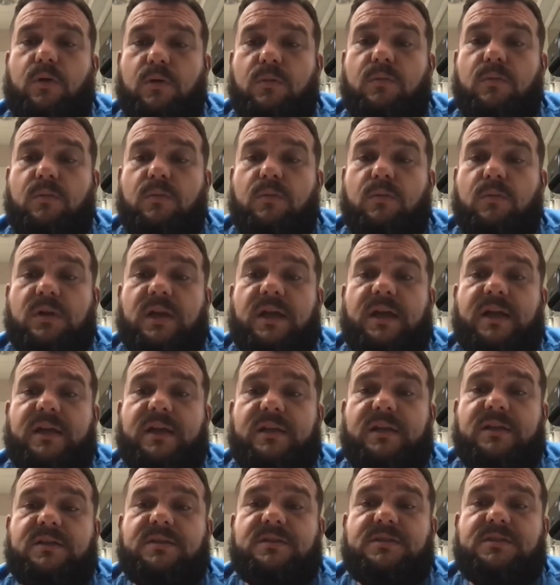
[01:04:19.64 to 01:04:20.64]
are
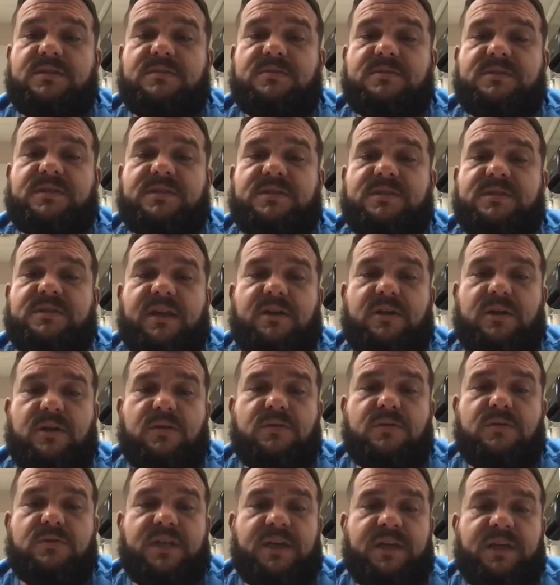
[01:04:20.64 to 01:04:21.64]
more likely to
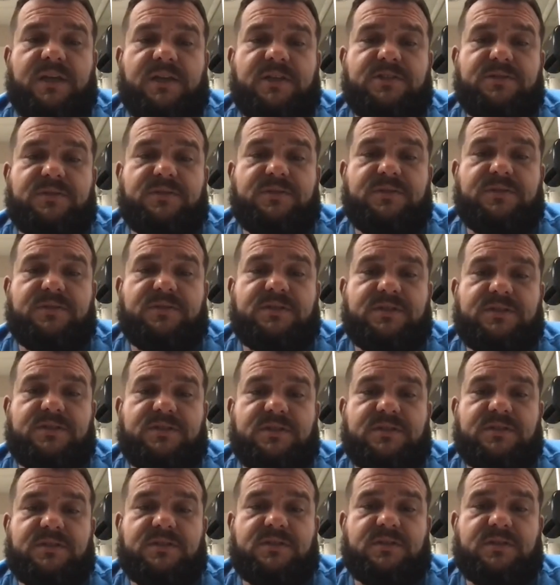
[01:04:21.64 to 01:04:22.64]
sustain closed head
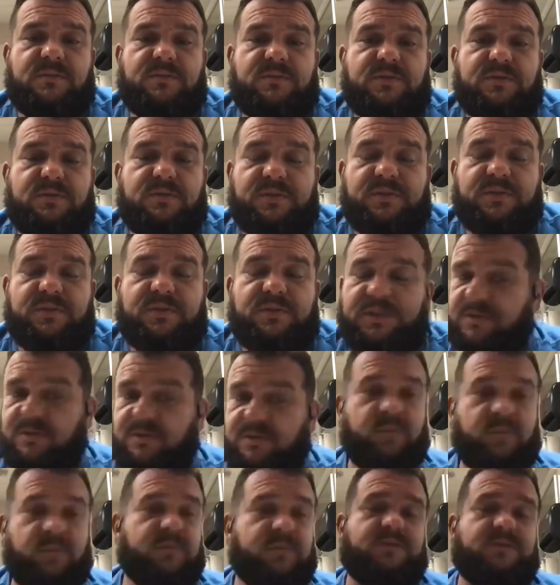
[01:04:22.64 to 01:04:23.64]
injuries such as the
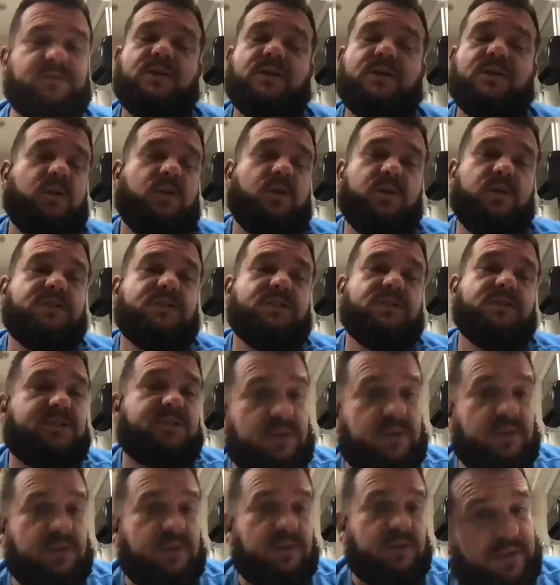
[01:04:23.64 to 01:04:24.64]
subdural hematoma.
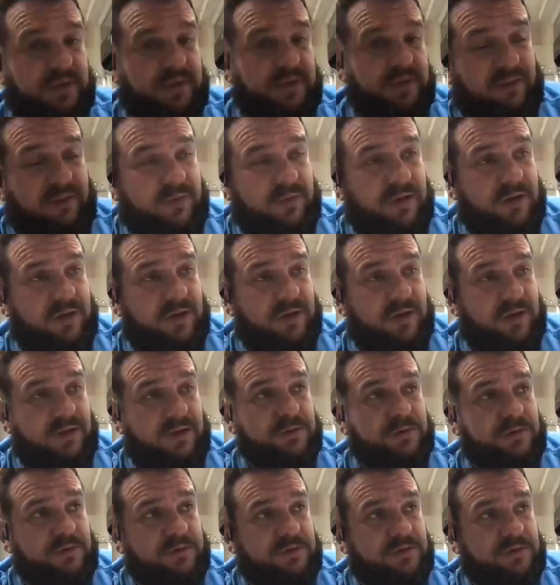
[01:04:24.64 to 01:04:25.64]
We just talked about that.
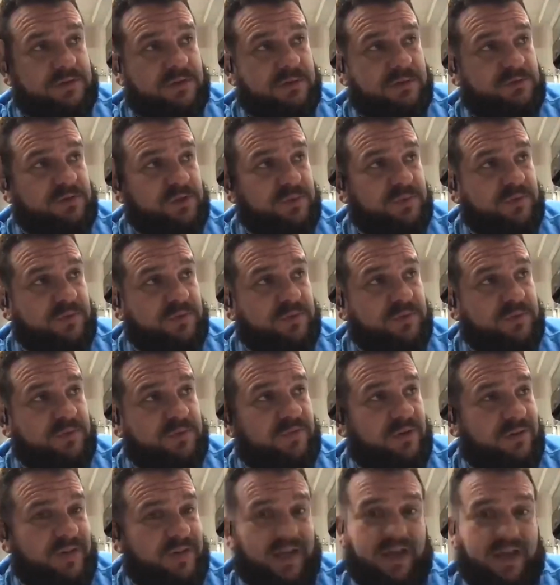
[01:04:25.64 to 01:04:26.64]
Due to the slip,
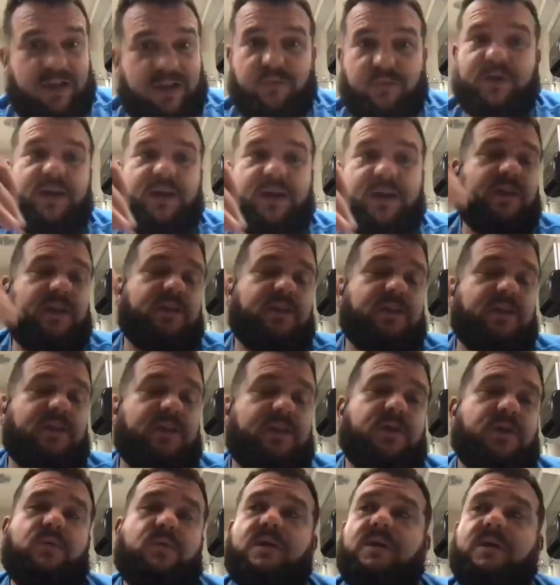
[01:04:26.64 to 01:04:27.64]
trip, and fall, now we
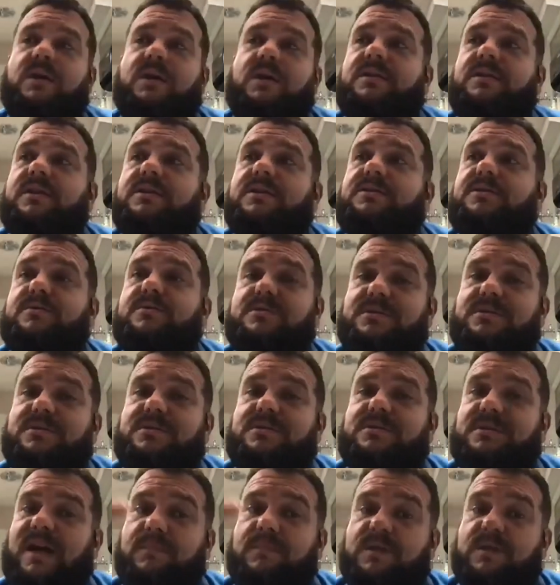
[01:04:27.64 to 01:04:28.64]
got to know
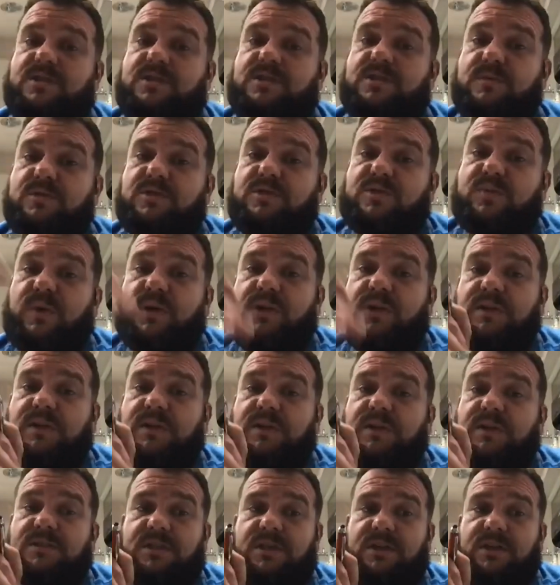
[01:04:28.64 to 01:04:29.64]
that there's that much more
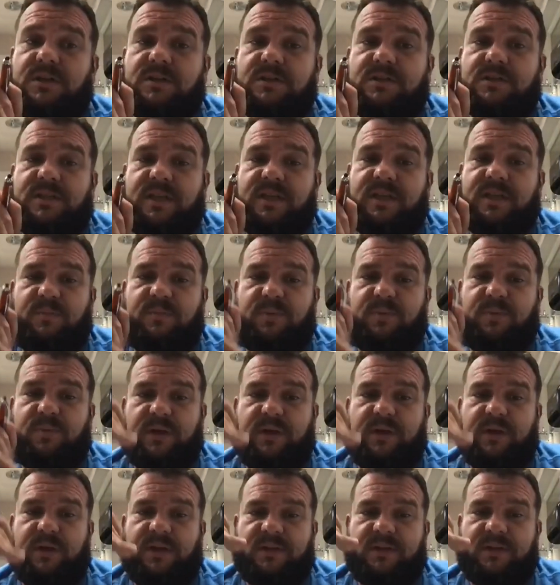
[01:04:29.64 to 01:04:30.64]
swelling that's going to
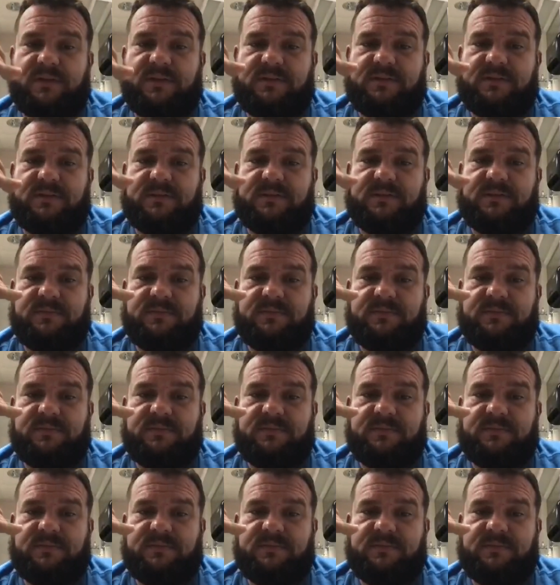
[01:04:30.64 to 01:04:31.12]
take place.